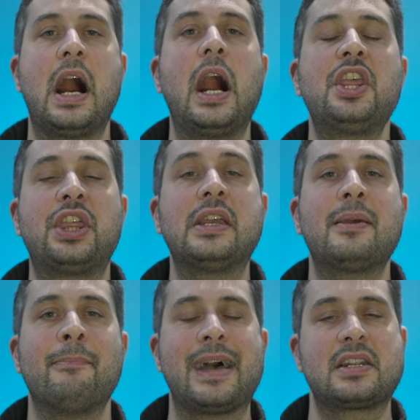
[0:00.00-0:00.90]
I
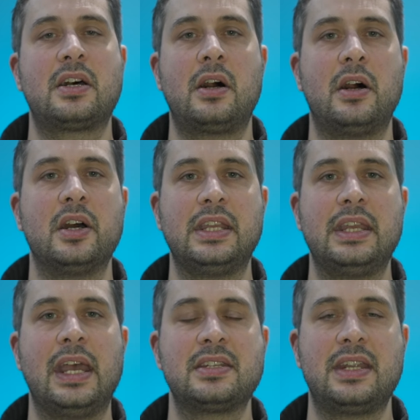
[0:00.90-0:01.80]
think Matt
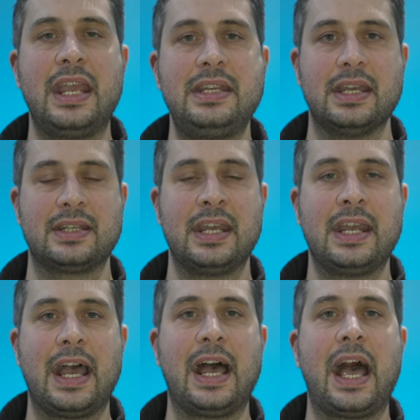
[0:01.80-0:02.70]
Hardy is an idiot
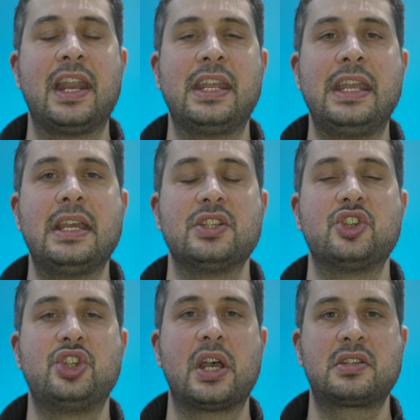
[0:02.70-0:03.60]
and he is
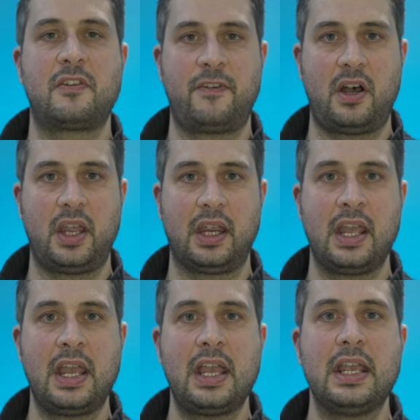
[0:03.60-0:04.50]
justifying
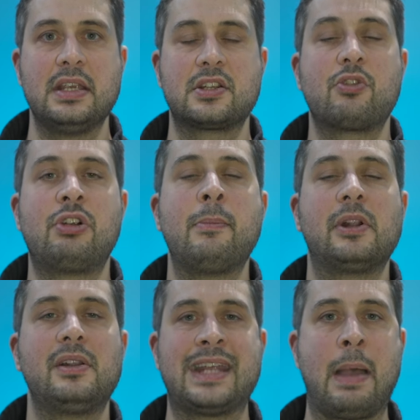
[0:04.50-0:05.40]
his
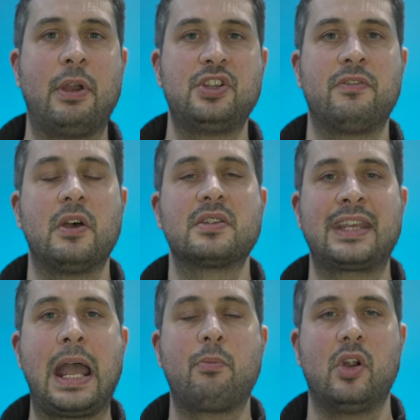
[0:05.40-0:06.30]
criminal damage of those
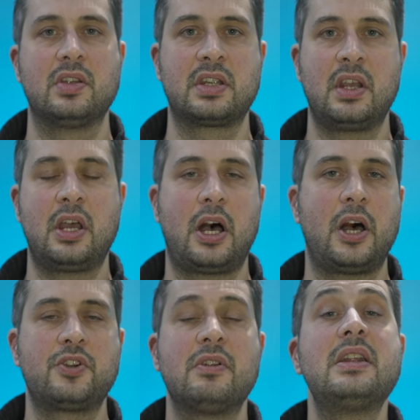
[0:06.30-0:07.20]
cameras
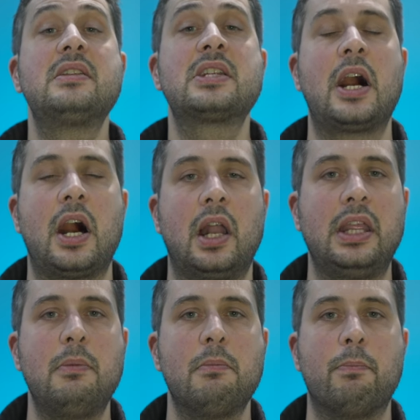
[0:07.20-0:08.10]
under an
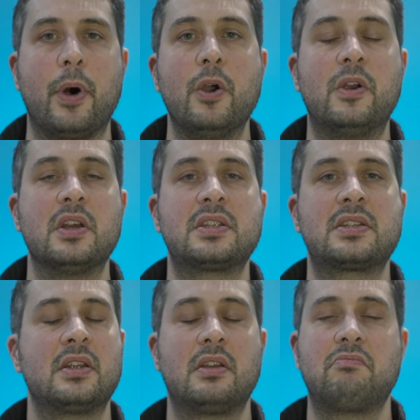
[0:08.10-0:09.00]
entirely bogus,